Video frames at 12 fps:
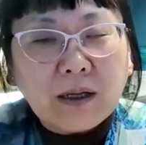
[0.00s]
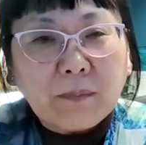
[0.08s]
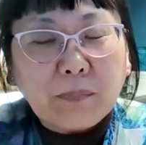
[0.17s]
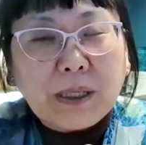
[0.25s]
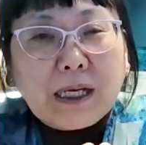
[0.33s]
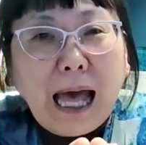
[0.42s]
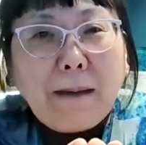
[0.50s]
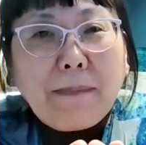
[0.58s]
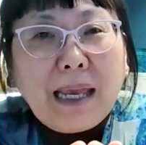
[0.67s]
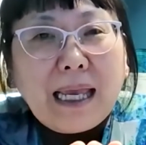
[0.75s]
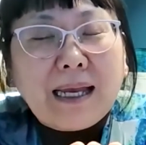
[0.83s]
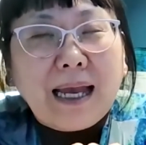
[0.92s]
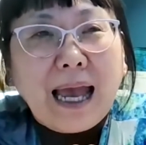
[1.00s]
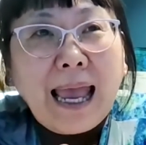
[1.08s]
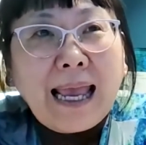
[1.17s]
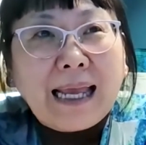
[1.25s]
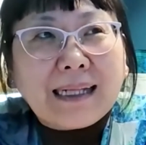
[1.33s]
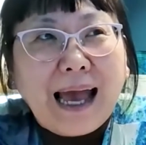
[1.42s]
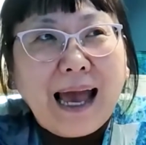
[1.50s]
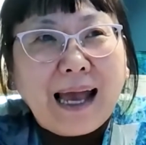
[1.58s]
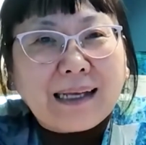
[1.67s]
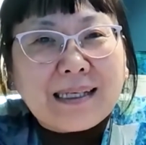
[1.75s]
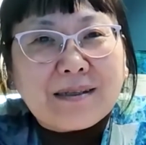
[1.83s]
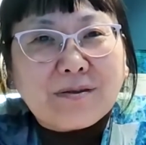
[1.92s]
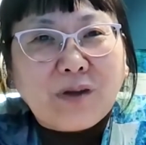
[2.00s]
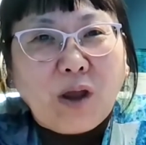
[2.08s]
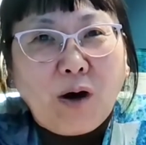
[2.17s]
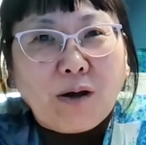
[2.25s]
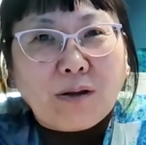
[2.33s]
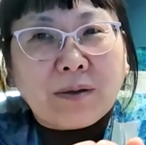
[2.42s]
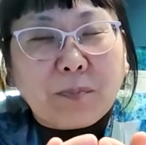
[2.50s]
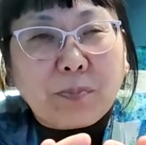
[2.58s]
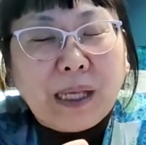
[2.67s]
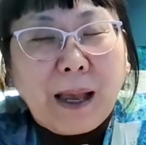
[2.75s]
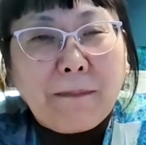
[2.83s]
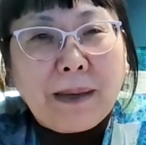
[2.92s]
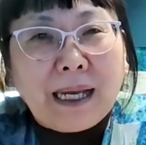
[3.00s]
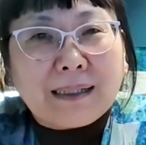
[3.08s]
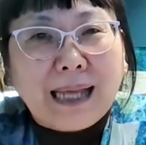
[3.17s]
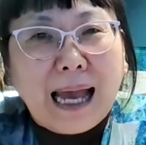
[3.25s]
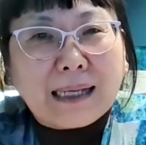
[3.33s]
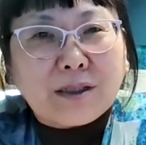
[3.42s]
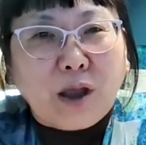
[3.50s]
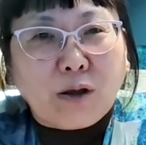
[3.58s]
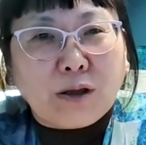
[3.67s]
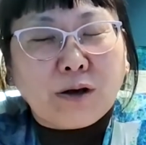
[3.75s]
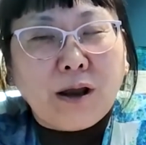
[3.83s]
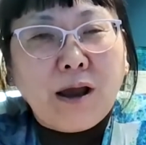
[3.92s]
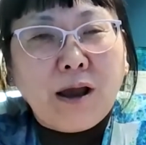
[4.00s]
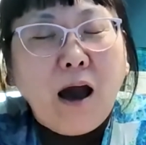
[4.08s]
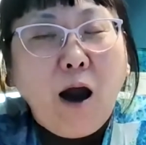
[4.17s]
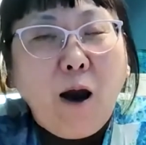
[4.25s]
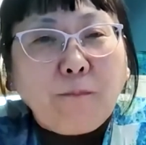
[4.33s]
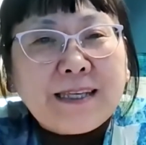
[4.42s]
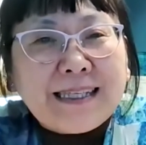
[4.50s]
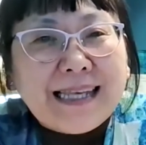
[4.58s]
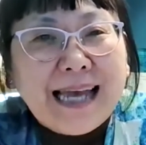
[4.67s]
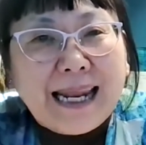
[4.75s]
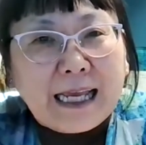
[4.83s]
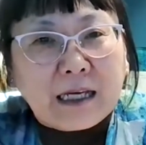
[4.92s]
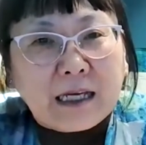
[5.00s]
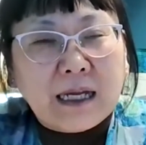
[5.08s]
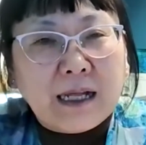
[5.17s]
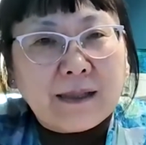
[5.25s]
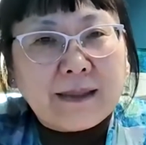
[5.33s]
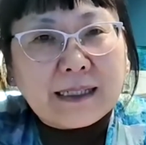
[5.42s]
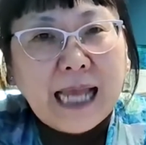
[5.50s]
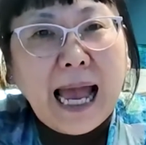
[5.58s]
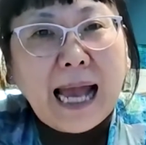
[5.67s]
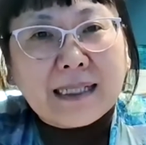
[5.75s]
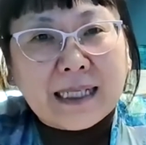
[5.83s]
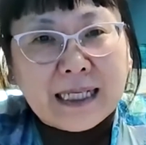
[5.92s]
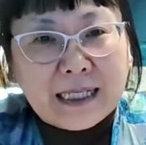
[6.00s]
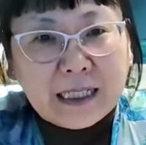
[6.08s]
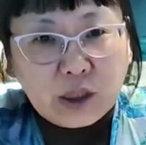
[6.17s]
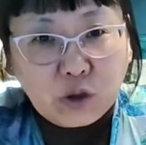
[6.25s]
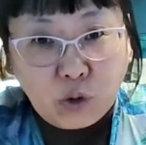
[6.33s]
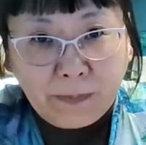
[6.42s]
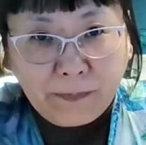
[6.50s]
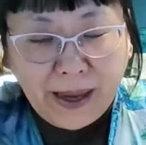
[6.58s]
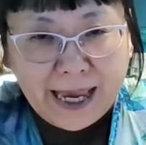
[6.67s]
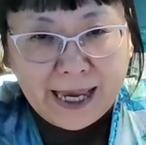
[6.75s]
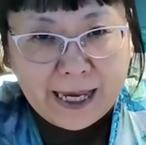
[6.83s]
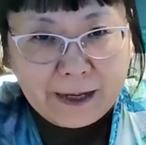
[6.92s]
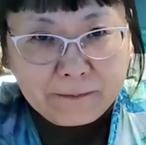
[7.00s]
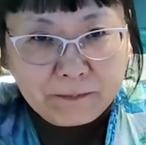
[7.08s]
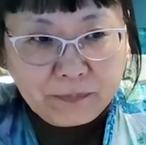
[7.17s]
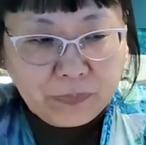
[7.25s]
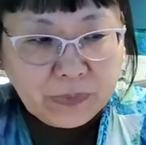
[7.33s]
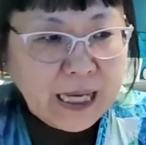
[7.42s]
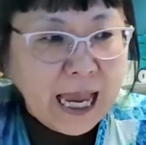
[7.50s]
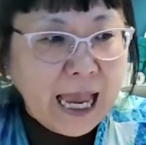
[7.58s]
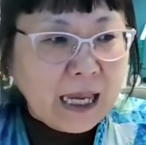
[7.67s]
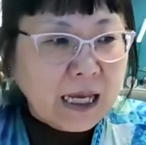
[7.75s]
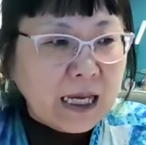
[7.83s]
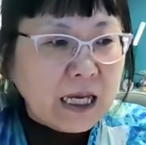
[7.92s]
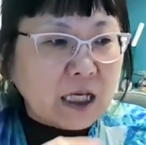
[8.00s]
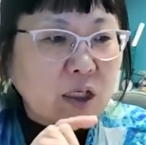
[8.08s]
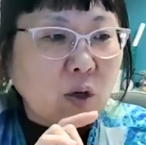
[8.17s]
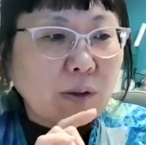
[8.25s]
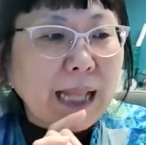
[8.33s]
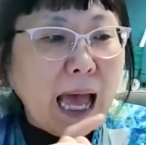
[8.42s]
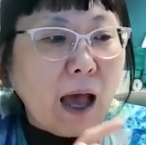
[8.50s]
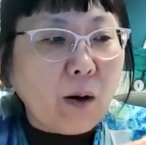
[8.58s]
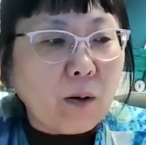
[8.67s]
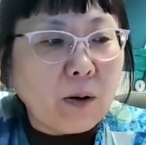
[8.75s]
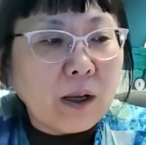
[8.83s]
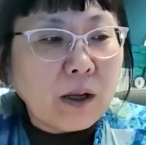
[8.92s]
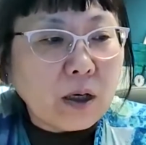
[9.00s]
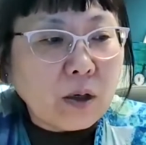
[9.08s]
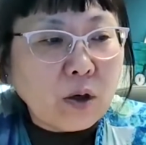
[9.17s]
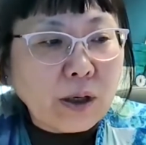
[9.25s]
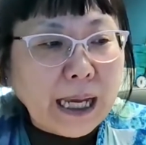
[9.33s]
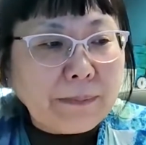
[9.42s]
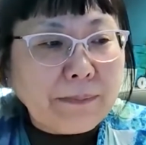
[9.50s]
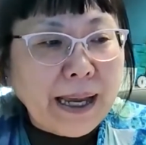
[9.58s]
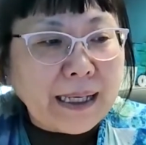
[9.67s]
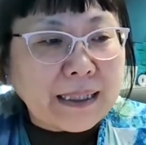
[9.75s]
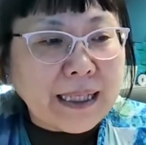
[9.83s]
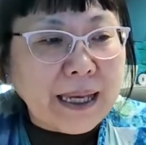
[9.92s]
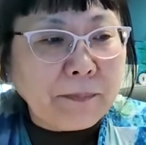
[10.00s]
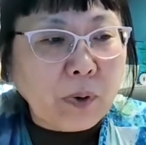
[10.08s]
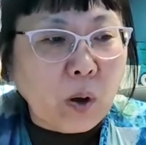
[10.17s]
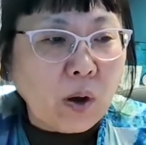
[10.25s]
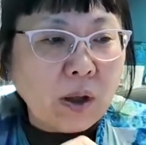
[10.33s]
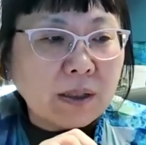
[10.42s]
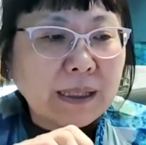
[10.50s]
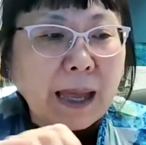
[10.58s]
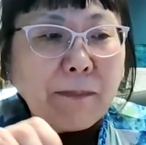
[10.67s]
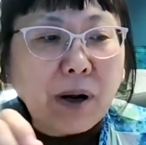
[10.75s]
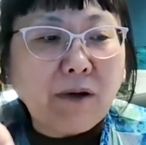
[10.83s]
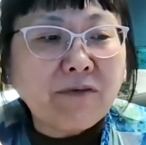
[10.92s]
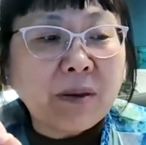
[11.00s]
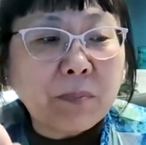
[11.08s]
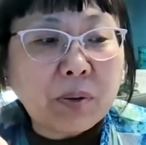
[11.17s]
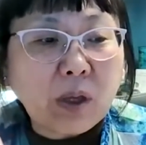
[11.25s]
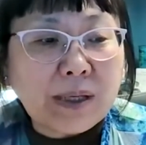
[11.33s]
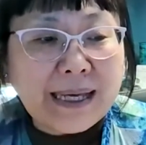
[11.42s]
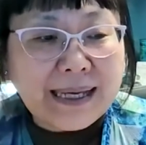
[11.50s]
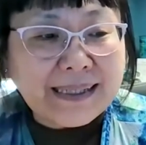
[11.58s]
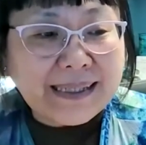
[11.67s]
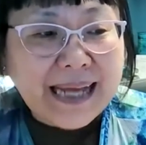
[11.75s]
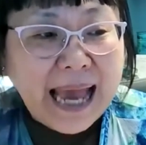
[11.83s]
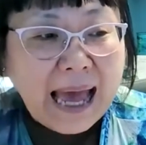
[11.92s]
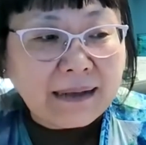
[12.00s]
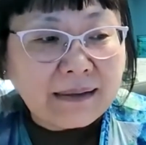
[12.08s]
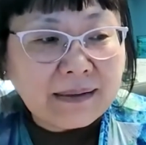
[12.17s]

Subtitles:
becoming a tax dollar offsetting the taxes you are paying. Okay, so now look at my example. Number of employees is 10,